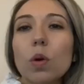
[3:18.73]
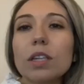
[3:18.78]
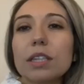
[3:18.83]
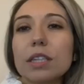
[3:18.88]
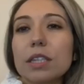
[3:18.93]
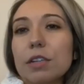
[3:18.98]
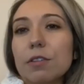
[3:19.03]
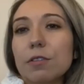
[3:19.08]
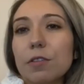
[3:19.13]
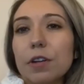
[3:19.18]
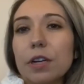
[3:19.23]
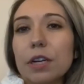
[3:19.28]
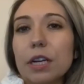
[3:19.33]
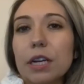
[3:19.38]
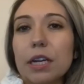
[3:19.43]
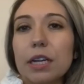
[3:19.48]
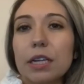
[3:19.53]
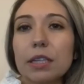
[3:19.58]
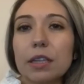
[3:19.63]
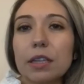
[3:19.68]
different
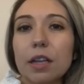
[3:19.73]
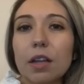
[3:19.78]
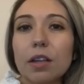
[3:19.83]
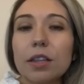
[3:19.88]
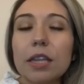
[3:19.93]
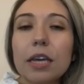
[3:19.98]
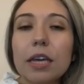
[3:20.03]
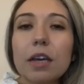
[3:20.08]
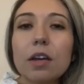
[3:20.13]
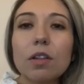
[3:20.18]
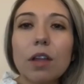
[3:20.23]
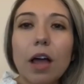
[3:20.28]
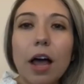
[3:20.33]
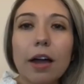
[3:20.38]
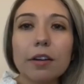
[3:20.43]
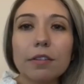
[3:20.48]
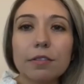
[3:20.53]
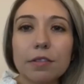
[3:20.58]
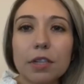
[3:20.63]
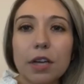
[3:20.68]
is, I think a lot
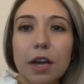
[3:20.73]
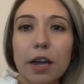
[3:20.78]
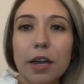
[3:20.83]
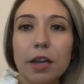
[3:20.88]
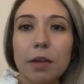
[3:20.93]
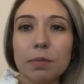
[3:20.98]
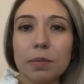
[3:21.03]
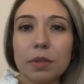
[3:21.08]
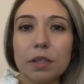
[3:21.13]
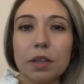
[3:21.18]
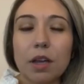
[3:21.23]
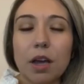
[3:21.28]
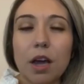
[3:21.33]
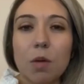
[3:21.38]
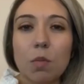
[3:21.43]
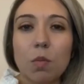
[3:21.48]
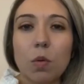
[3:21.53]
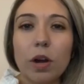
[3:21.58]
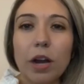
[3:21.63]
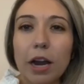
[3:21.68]
of times
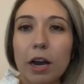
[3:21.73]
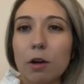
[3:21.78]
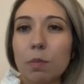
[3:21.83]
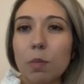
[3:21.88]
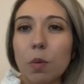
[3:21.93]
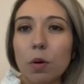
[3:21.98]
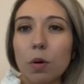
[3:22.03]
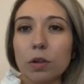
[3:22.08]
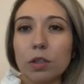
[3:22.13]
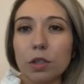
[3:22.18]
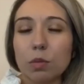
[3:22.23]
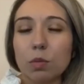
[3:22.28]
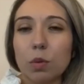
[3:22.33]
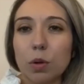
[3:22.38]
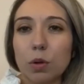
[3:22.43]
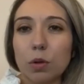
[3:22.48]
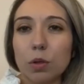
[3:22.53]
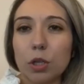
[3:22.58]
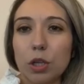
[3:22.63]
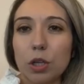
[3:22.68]
what airports
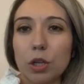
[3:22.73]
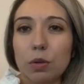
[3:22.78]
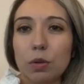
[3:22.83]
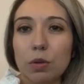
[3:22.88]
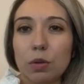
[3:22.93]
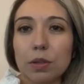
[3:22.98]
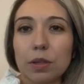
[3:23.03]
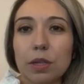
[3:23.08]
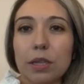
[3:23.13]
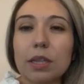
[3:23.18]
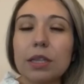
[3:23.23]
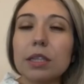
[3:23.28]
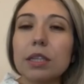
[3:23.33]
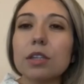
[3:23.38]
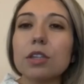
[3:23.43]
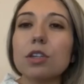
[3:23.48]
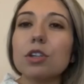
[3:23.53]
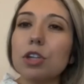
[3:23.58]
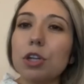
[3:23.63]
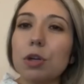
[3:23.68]
will use, like this
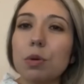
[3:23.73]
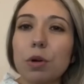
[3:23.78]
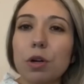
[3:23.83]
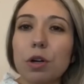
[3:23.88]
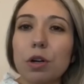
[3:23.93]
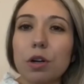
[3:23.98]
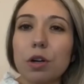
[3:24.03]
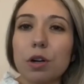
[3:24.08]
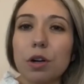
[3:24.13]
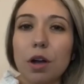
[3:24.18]
is a newer